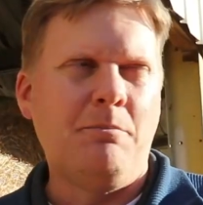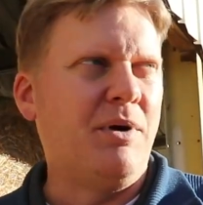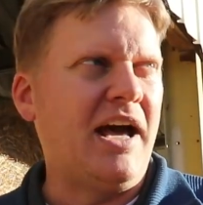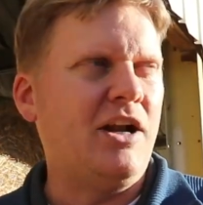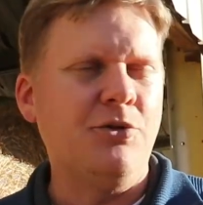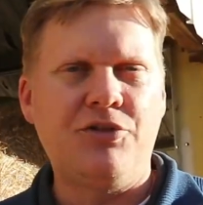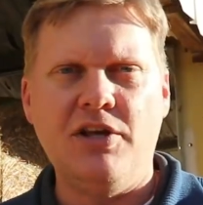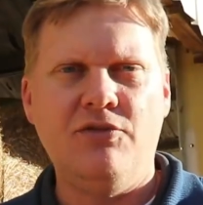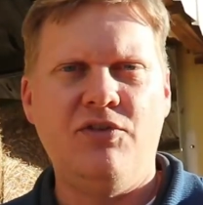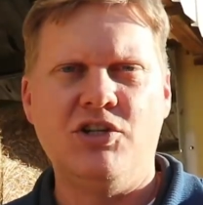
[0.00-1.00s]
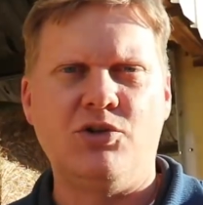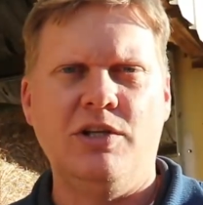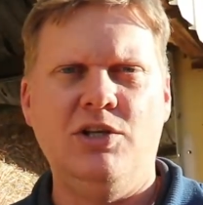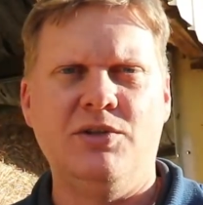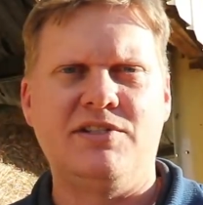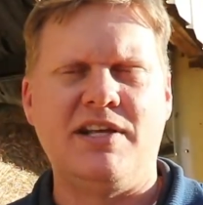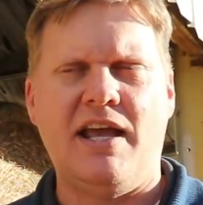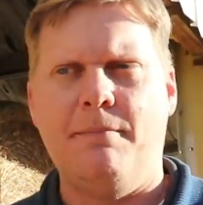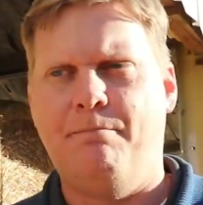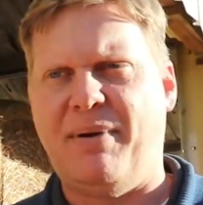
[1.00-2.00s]
but I don't think visually you can
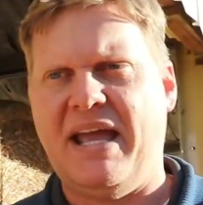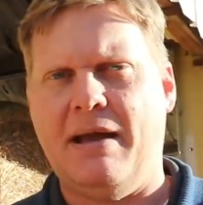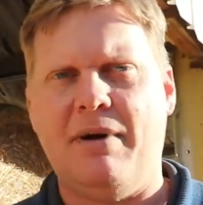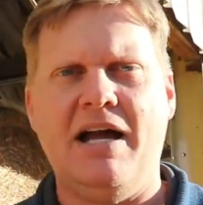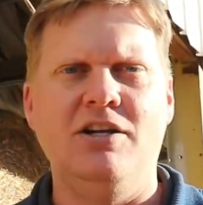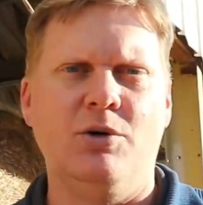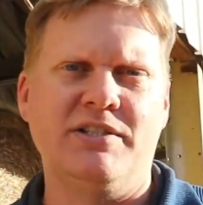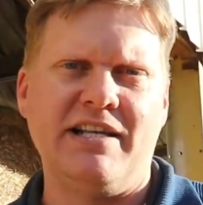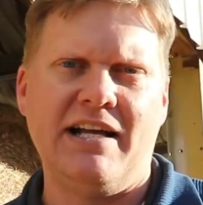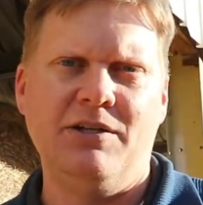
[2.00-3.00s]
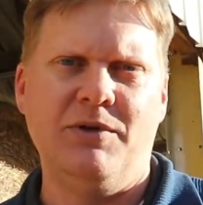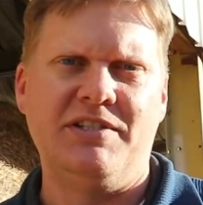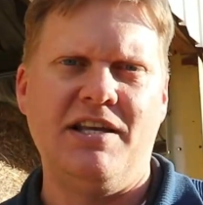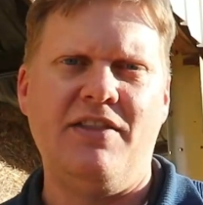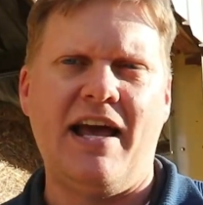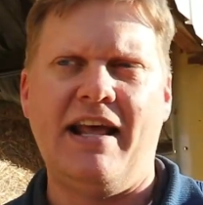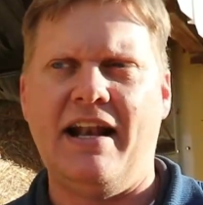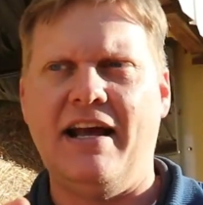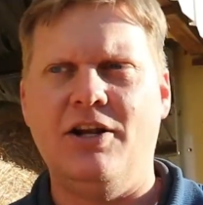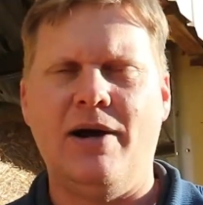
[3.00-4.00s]
say, bam, I know exactly what's in that
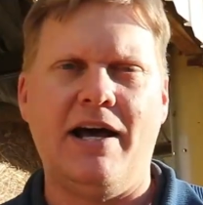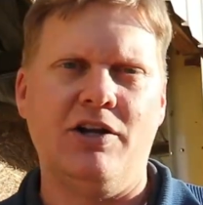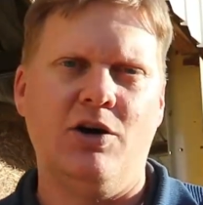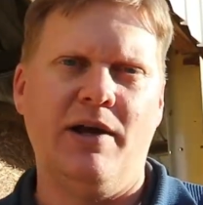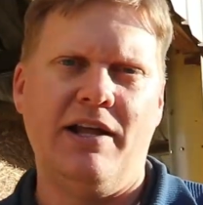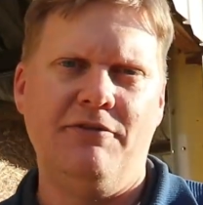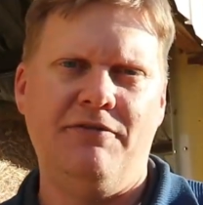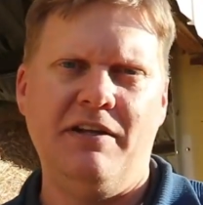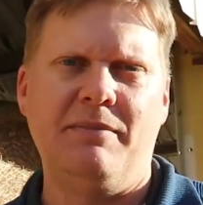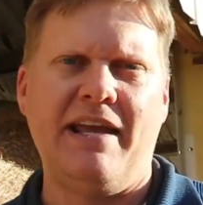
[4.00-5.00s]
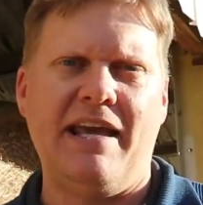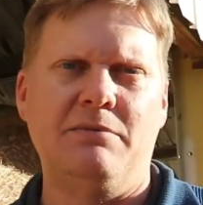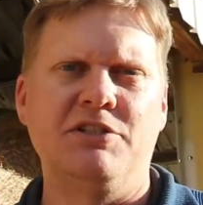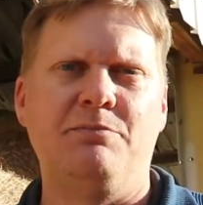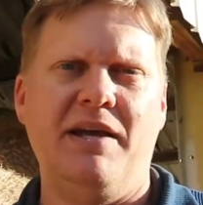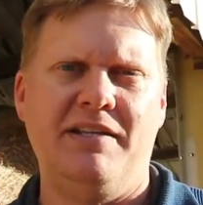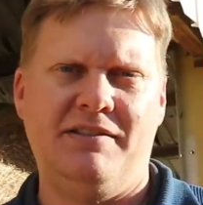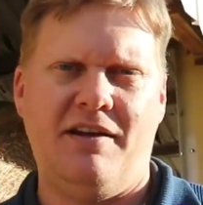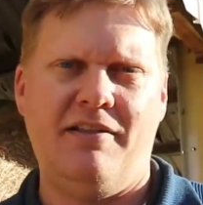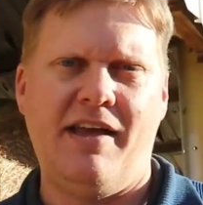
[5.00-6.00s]
and I know how to go ahead and feed my animals
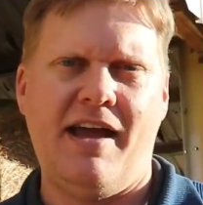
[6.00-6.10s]
based on